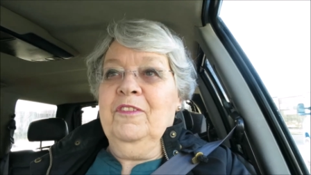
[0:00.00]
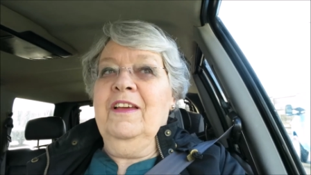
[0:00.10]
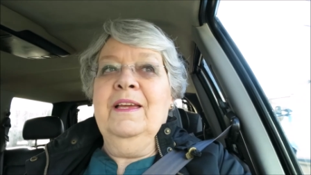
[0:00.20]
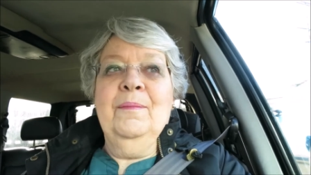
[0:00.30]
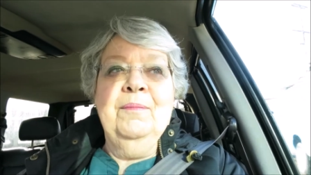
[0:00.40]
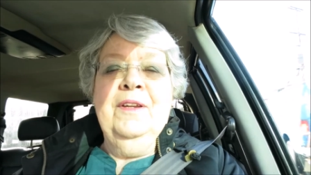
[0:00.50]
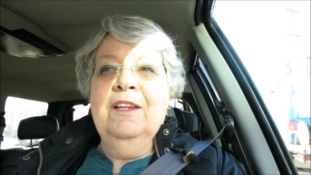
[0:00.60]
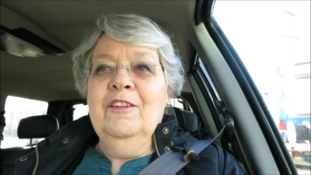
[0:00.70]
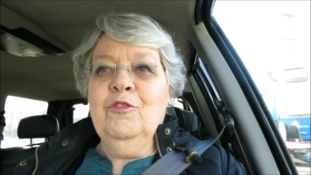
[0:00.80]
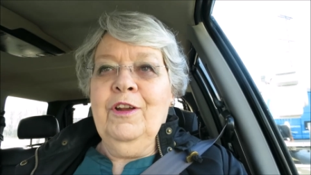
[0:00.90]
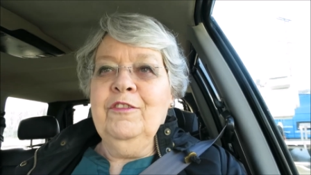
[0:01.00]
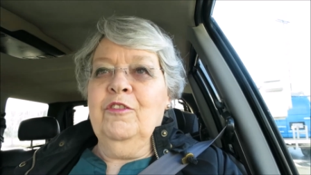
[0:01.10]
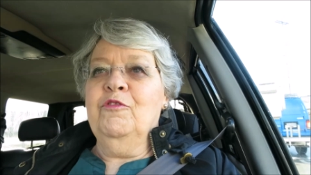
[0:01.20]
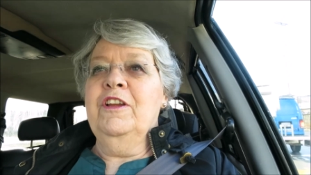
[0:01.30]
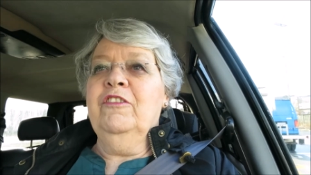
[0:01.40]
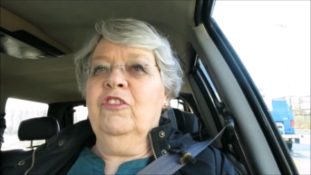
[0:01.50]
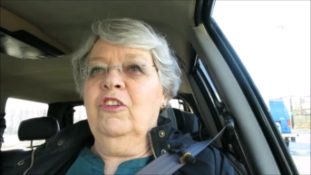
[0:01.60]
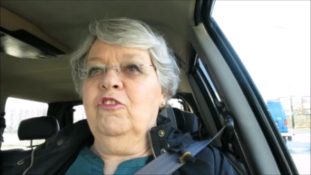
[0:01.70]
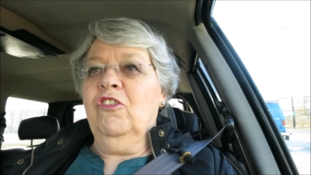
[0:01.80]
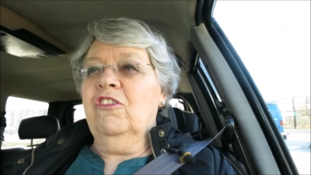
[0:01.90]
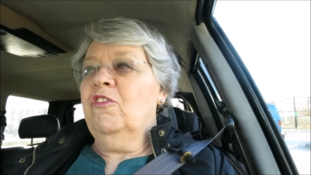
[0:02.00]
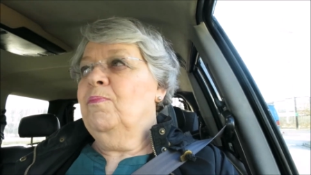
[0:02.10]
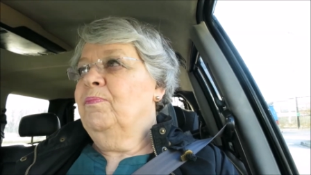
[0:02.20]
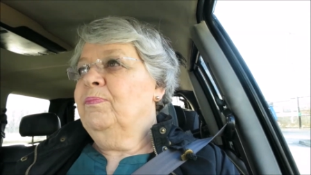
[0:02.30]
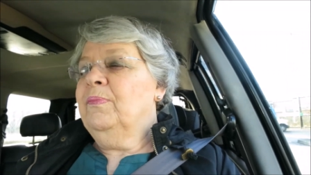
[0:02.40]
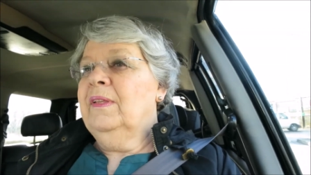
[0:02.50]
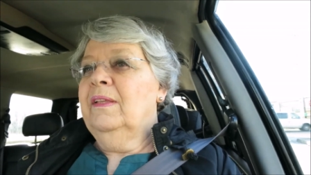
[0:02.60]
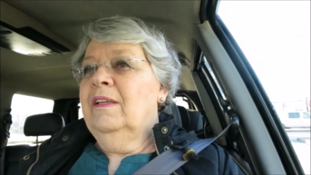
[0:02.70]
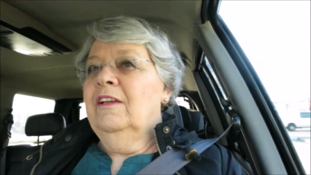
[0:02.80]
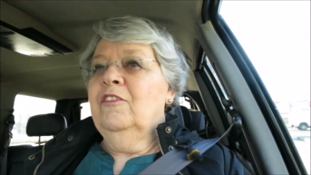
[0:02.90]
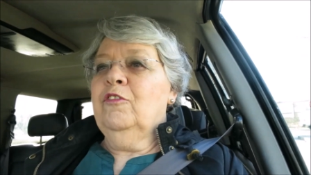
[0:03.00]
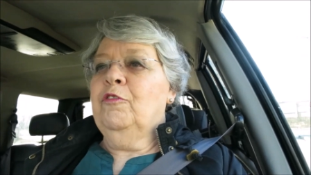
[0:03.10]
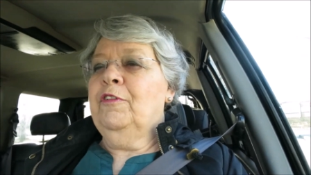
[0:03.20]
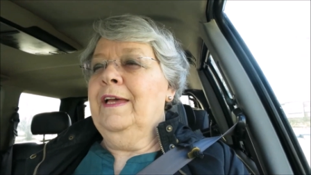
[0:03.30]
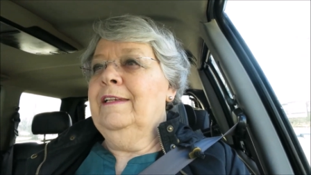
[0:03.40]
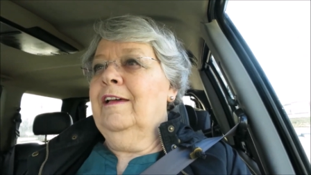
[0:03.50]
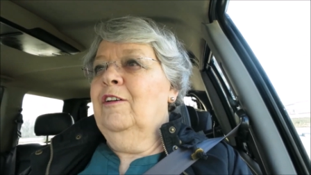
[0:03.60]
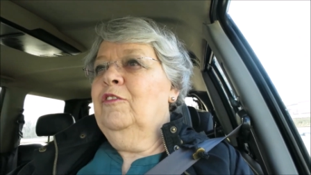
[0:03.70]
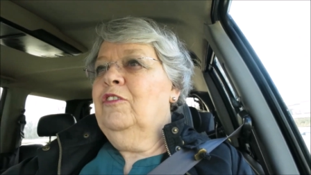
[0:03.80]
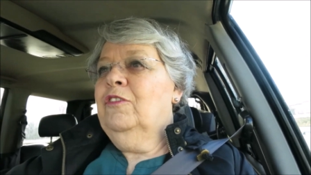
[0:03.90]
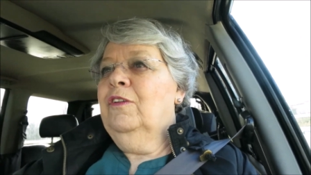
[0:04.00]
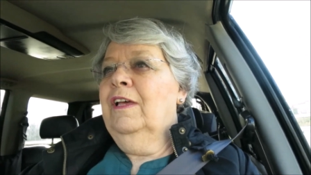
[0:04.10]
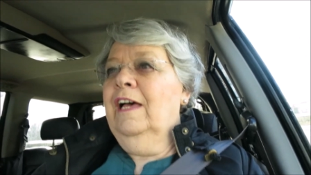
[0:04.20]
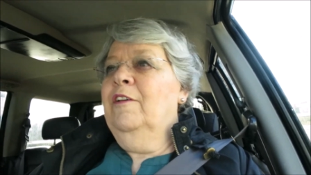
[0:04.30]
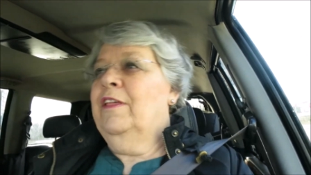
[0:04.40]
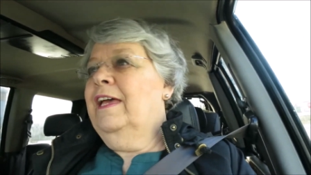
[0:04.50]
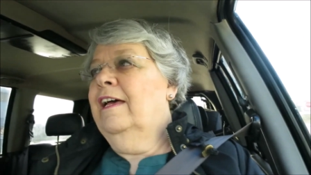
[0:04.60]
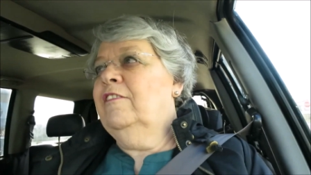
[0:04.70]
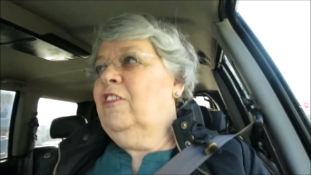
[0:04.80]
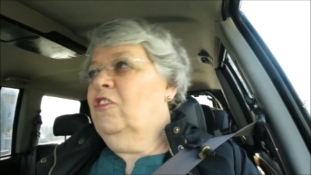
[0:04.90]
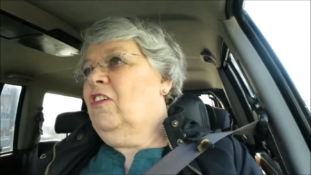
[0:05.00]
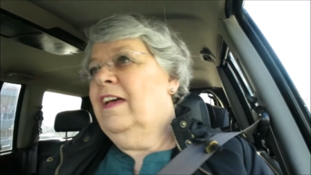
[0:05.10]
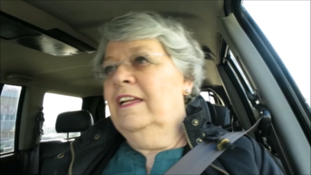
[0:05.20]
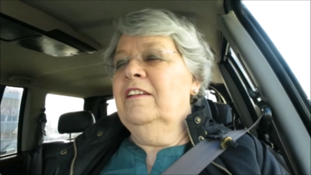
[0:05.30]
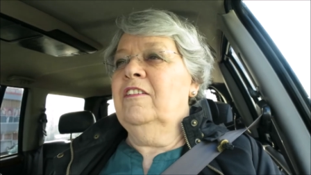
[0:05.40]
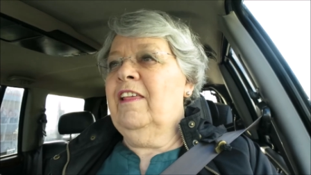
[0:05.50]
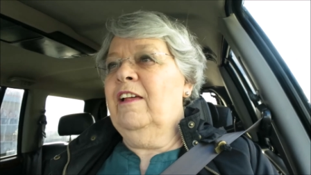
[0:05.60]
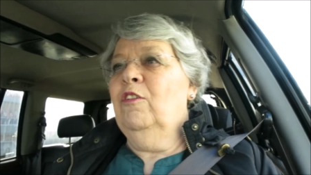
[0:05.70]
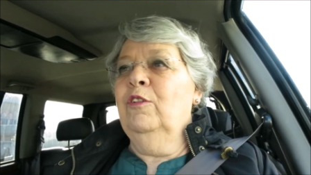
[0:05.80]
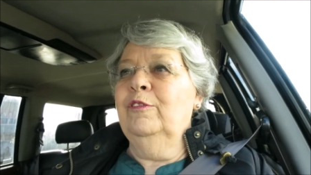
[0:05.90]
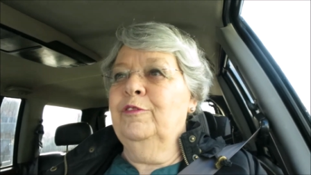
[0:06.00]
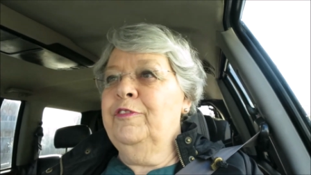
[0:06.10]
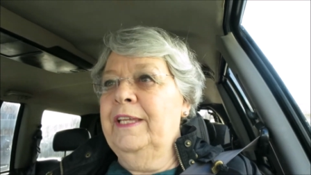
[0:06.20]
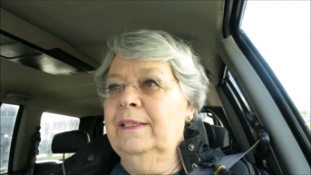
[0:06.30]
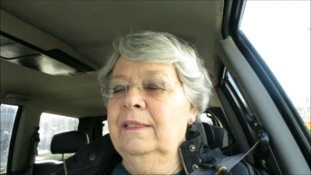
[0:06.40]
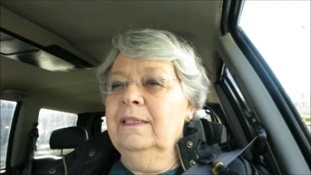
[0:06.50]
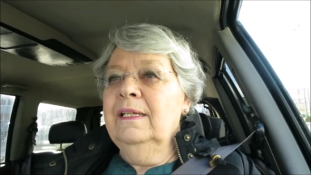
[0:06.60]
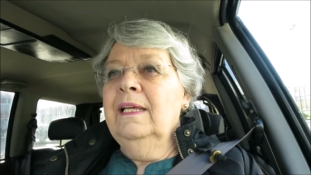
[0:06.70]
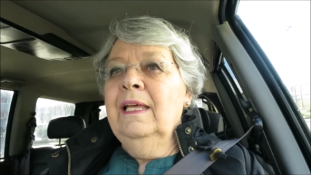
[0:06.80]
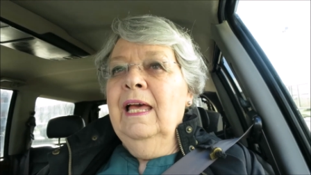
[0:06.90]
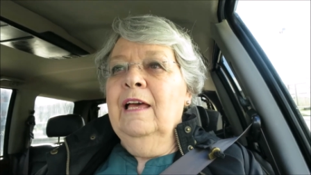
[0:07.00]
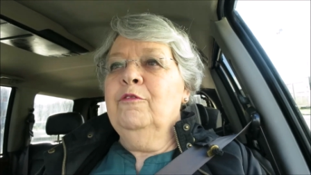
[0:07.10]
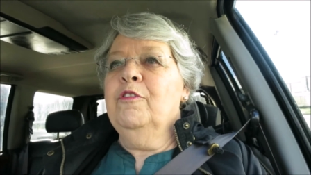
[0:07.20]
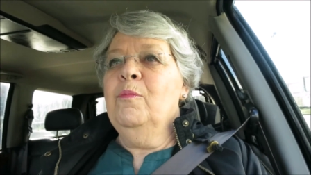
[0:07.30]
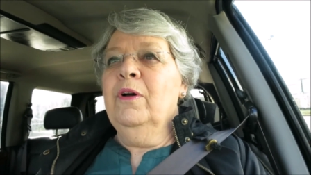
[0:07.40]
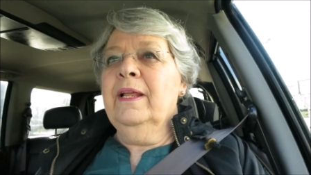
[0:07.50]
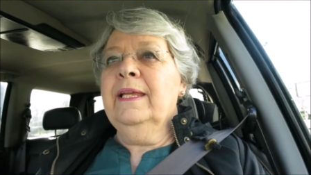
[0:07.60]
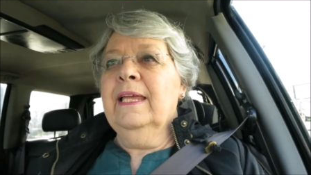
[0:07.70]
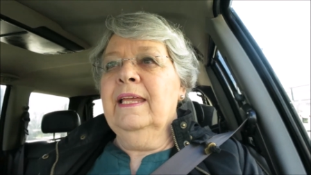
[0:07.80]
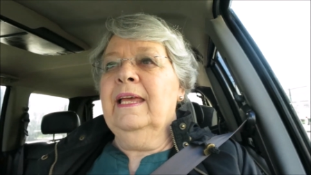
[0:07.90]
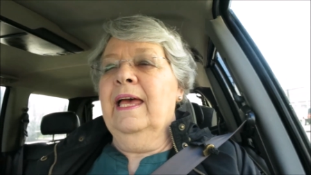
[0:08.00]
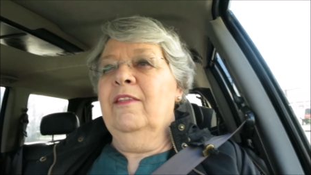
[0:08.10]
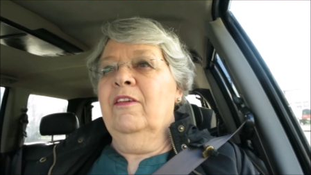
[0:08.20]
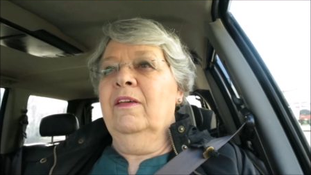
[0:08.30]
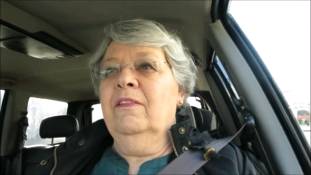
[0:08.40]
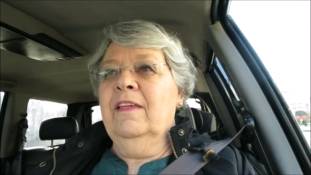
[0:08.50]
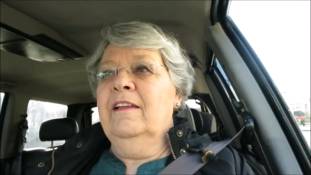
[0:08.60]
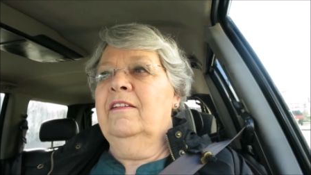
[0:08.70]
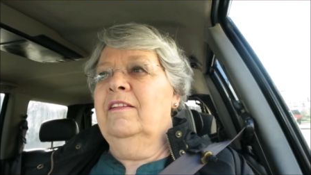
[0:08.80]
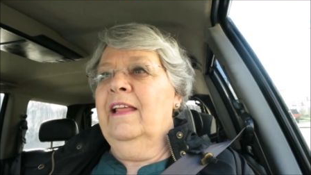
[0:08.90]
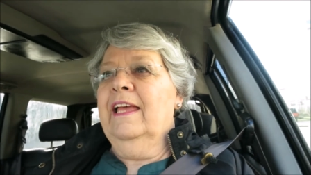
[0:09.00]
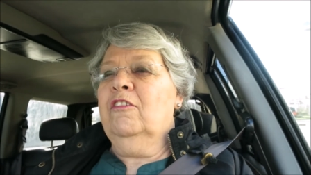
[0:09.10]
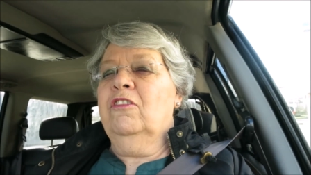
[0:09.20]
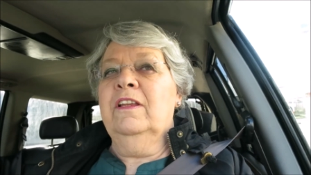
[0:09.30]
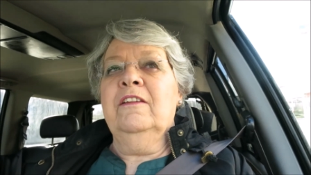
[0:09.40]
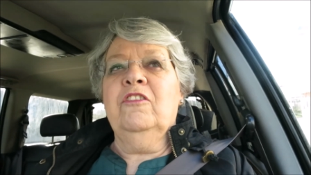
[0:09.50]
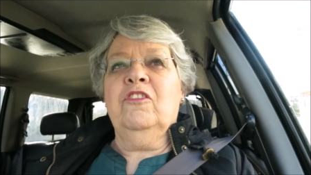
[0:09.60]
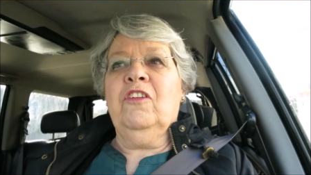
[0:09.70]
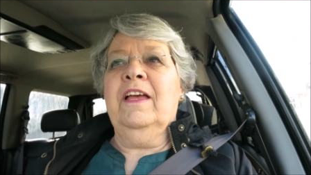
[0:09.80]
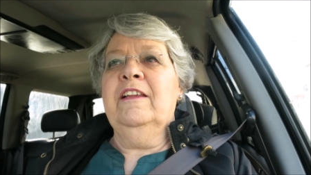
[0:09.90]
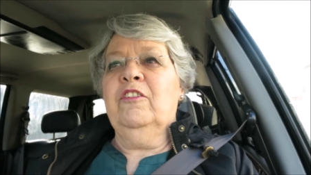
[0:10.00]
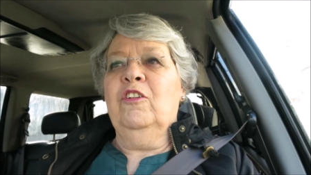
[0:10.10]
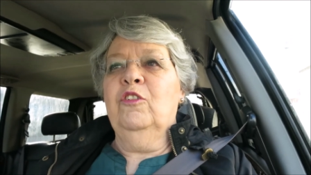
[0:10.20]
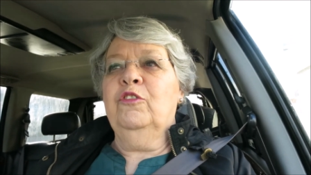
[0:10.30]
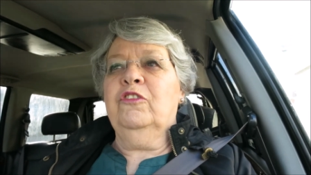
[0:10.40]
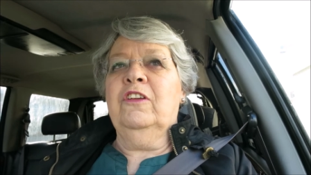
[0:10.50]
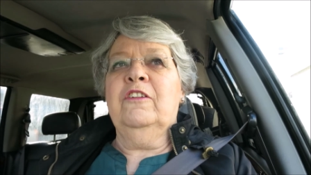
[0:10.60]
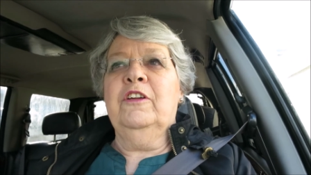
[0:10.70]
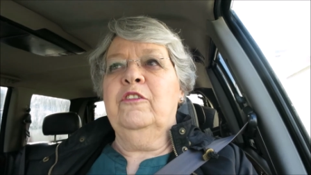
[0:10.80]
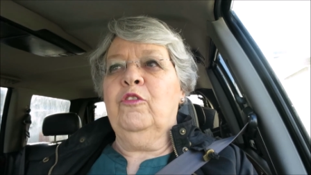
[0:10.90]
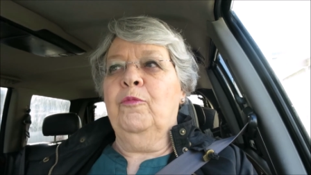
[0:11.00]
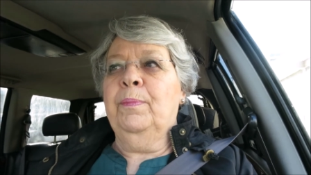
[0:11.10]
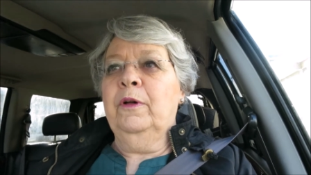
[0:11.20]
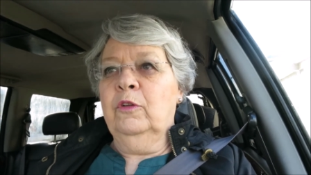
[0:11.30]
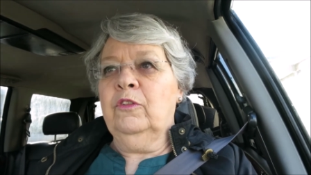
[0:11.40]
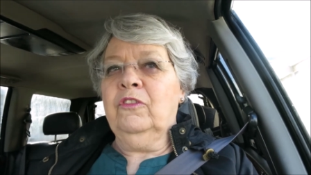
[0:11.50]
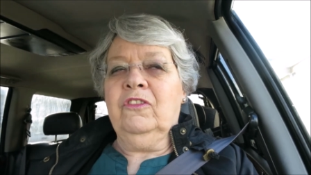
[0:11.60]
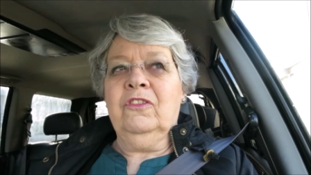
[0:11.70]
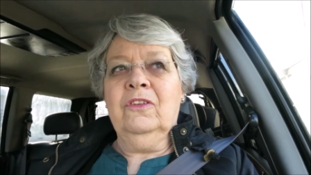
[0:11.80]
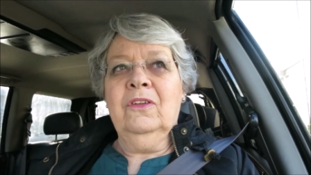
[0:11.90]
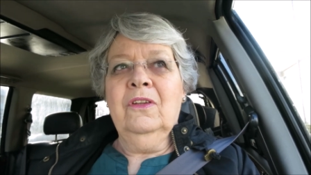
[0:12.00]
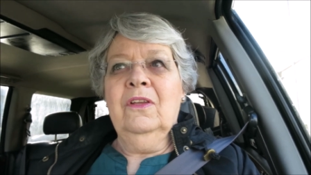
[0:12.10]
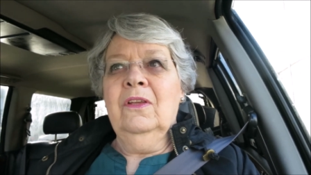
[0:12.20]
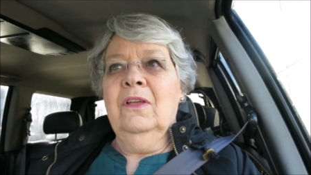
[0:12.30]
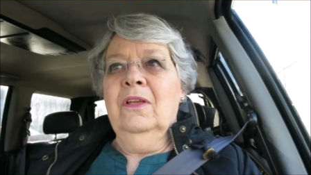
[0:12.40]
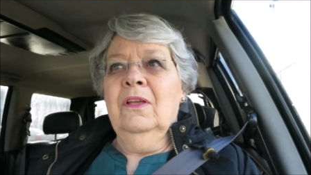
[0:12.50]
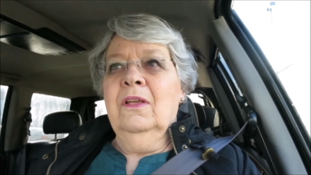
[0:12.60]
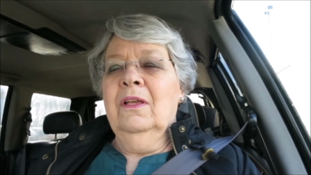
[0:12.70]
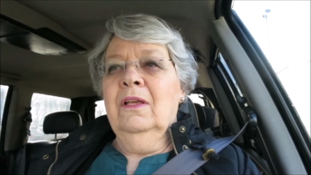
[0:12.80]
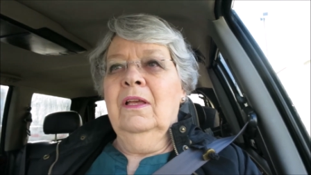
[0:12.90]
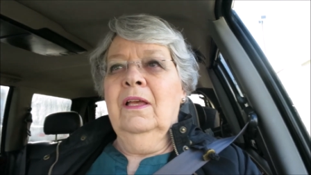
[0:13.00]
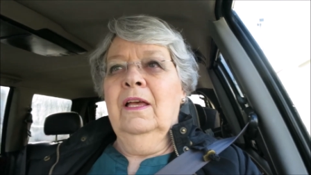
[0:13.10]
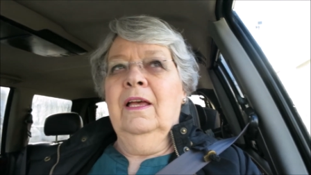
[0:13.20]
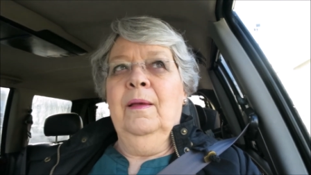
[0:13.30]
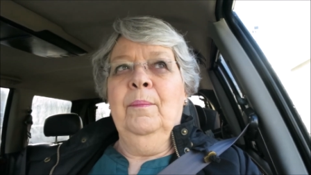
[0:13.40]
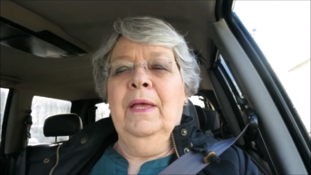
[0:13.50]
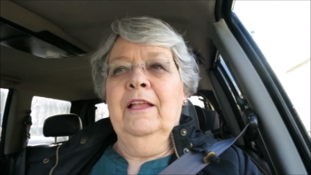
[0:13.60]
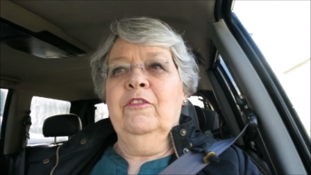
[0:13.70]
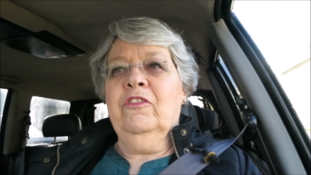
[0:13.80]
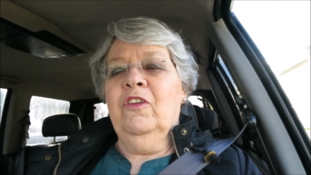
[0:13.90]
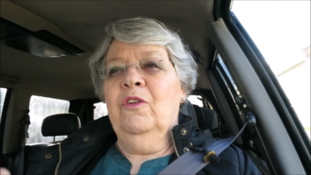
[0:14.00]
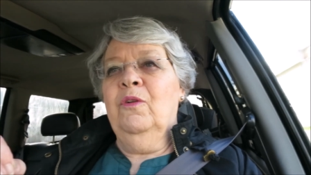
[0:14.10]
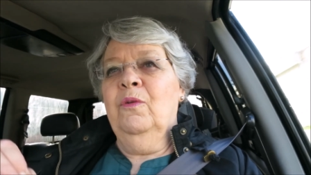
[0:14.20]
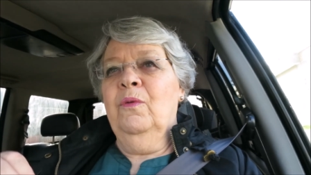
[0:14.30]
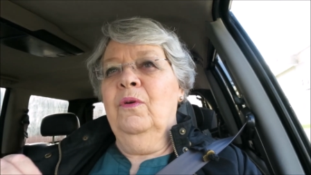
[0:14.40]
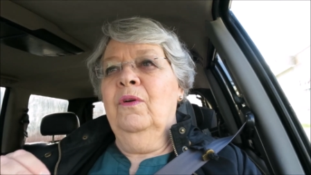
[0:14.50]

time trying to research it to find out how they had designed that whole fen and from what I can gather, they, they actually designed a whole series of ponds. Um, and so,